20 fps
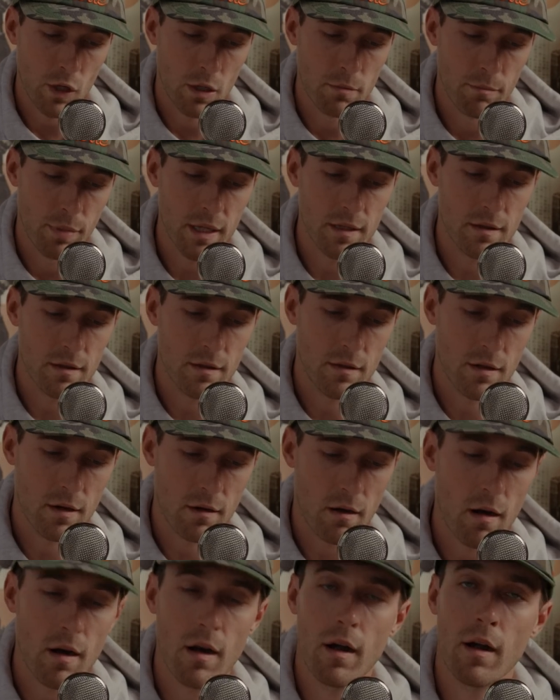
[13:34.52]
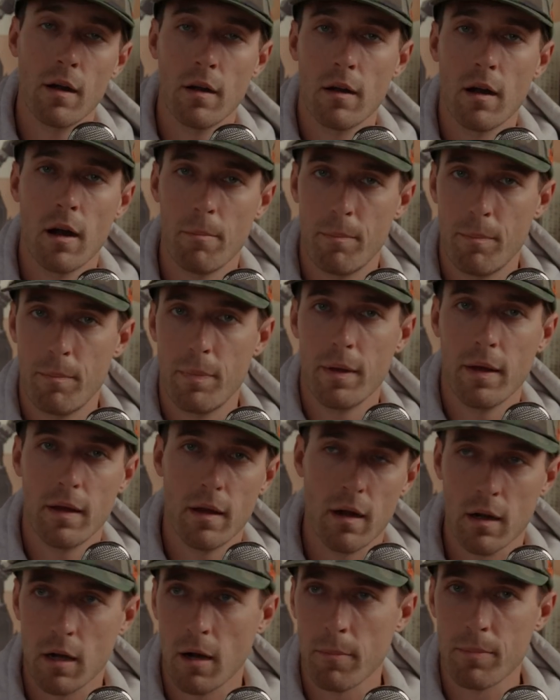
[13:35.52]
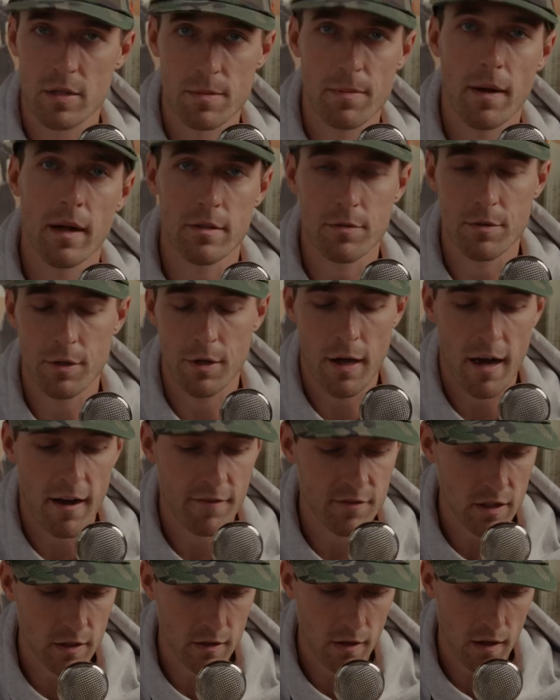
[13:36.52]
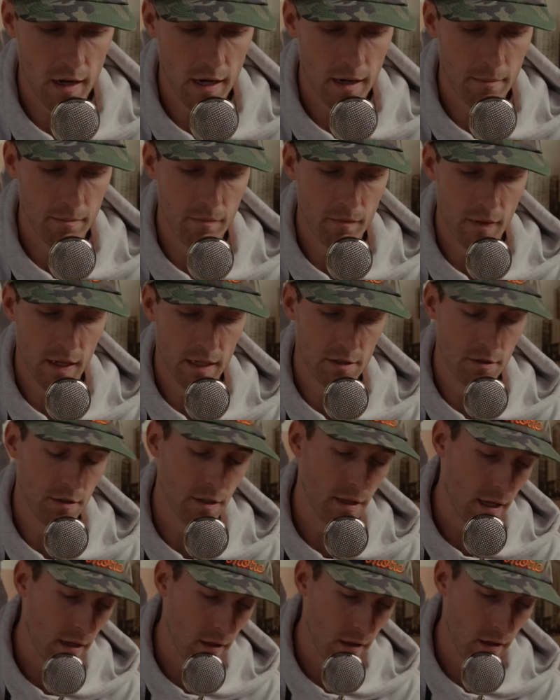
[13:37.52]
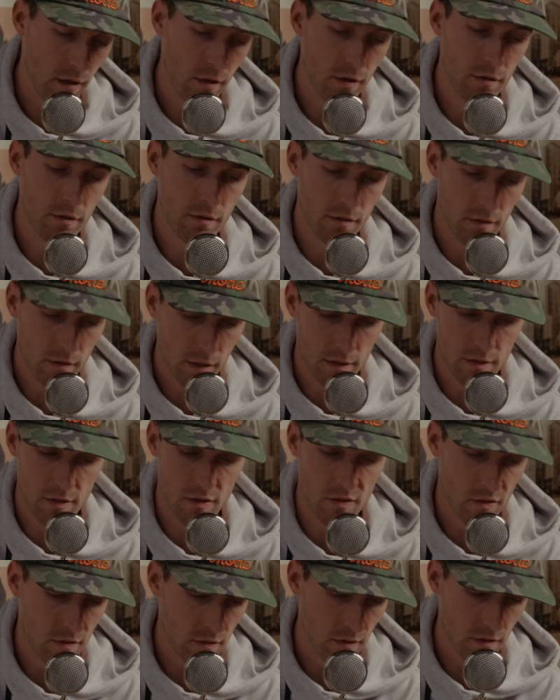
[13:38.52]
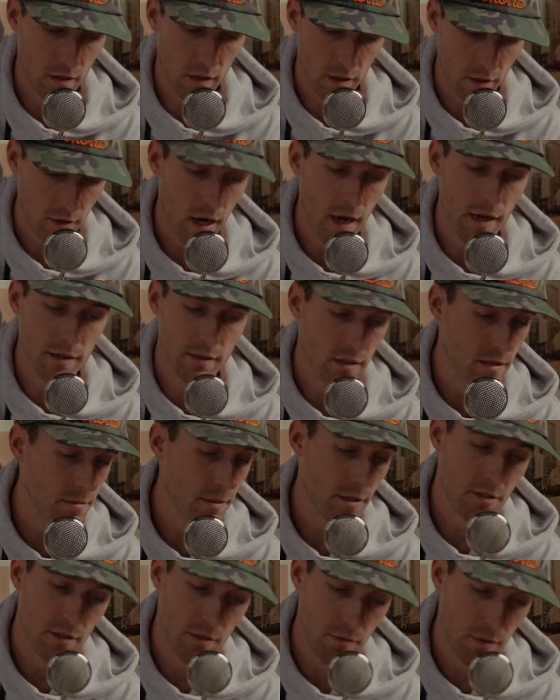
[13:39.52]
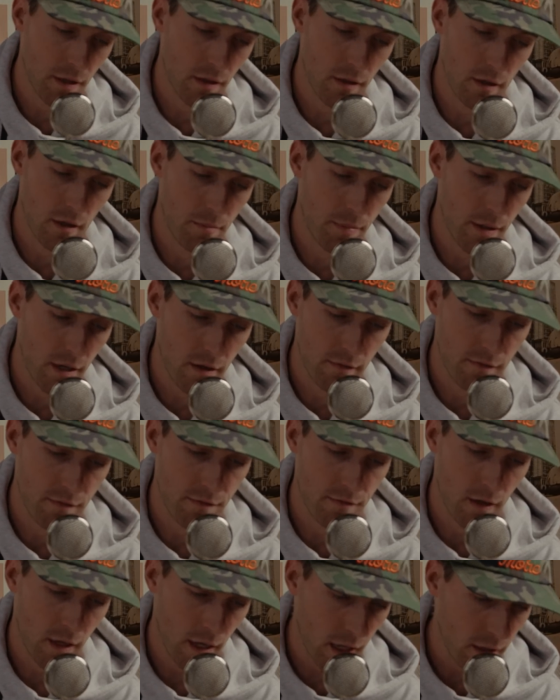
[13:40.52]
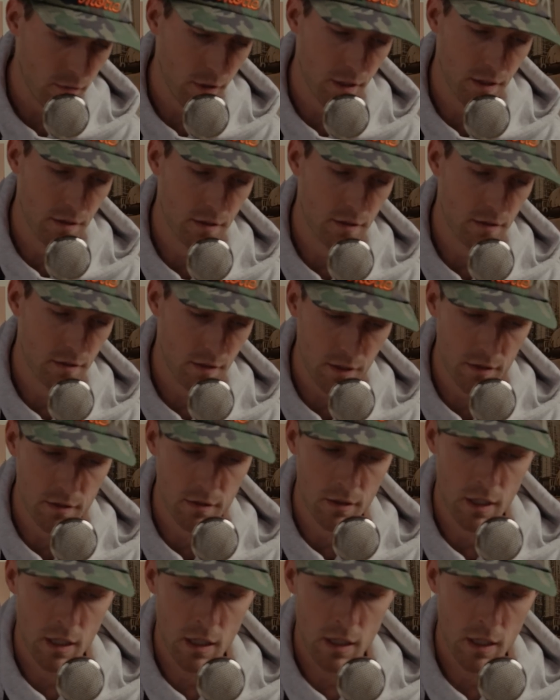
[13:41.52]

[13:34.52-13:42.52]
But there are a couple spots where you have to climb, and doing that alone, it's a grind, especially with a bit of a headwind too.